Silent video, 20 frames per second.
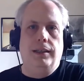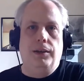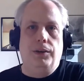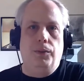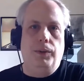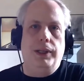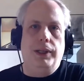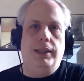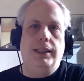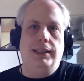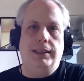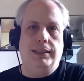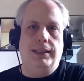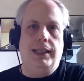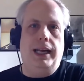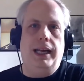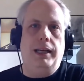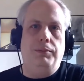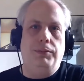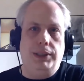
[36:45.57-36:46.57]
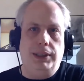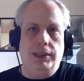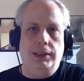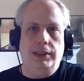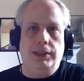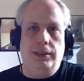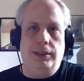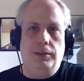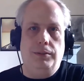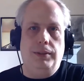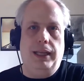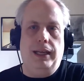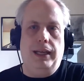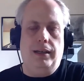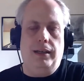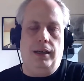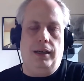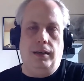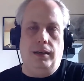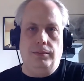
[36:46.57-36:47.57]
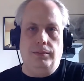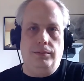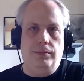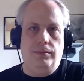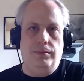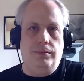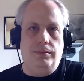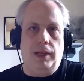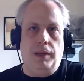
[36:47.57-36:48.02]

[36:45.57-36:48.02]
with this game system that um, mm-hmm.